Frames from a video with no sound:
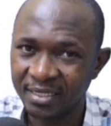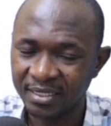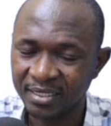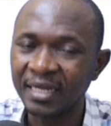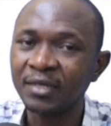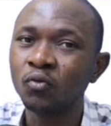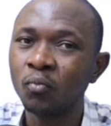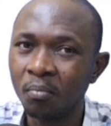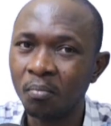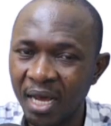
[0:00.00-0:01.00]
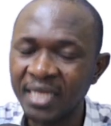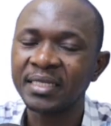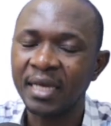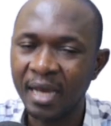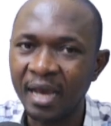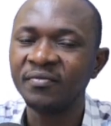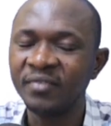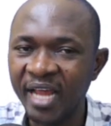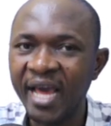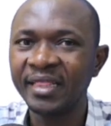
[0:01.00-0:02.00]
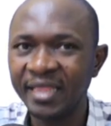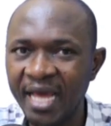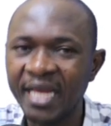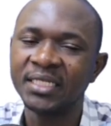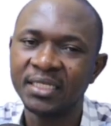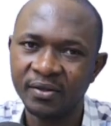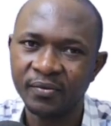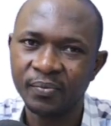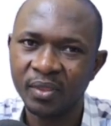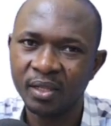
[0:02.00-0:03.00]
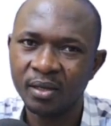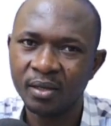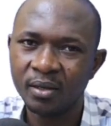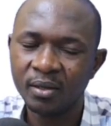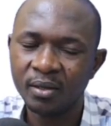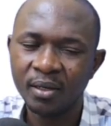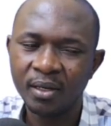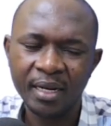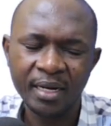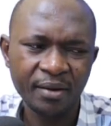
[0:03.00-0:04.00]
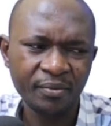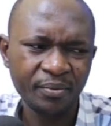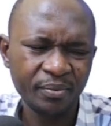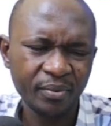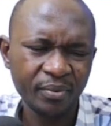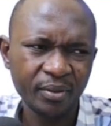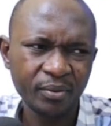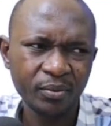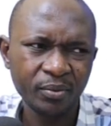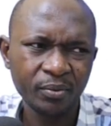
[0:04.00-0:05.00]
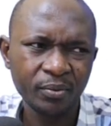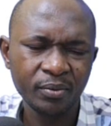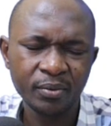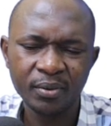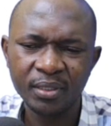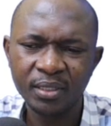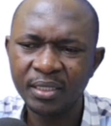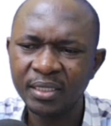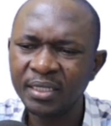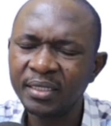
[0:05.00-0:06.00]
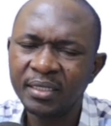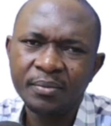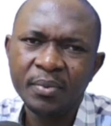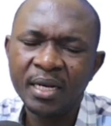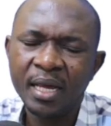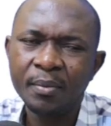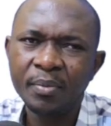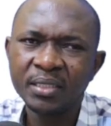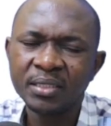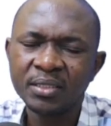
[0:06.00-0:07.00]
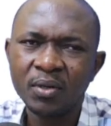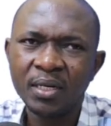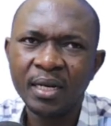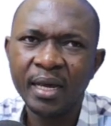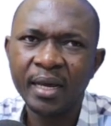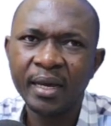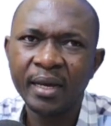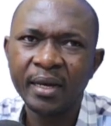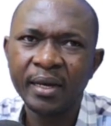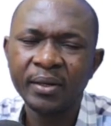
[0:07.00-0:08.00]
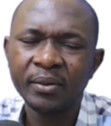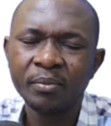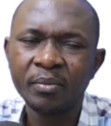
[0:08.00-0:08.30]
it even happens when maybe in case of fire or something, and you cross over another person's land so that